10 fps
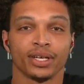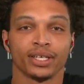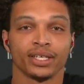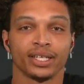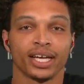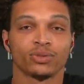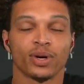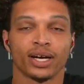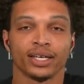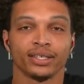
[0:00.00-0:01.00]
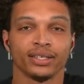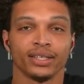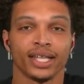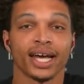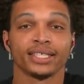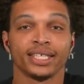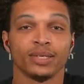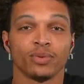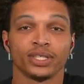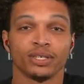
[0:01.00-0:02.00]
And that's why that
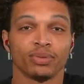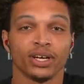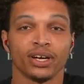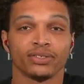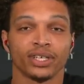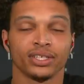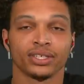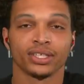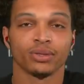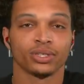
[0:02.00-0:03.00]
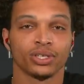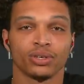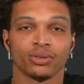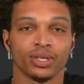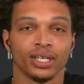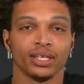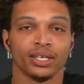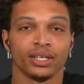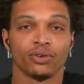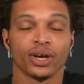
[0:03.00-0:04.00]
team went to the playoffs that year, because they were so
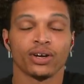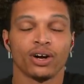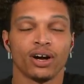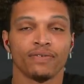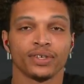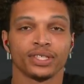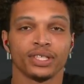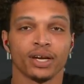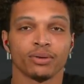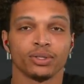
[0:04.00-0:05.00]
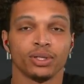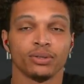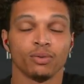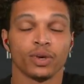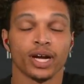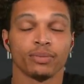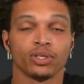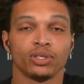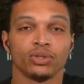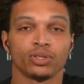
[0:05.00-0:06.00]
great on offense and they were able
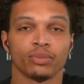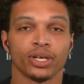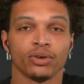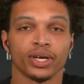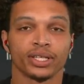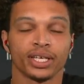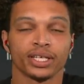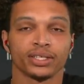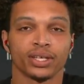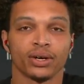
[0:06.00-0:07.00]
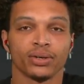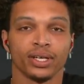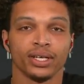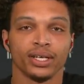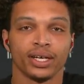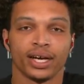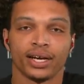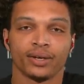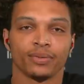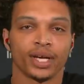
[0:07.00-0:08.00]
to do so many great things. So
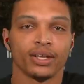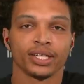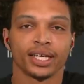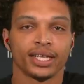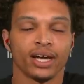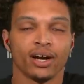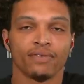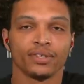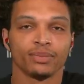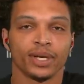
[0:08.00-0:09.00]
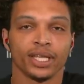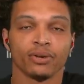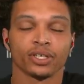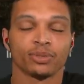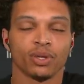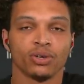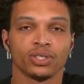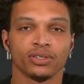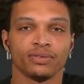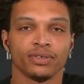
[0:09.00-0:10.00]
when I looked at that offense, man, they were
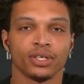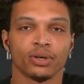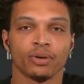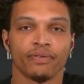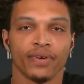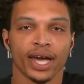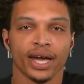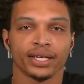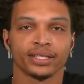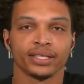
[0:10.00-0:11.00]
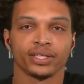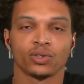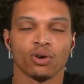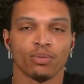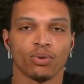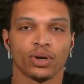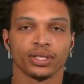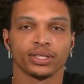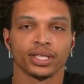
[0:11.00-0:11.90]
explosive. You know, they were fast, they scored points.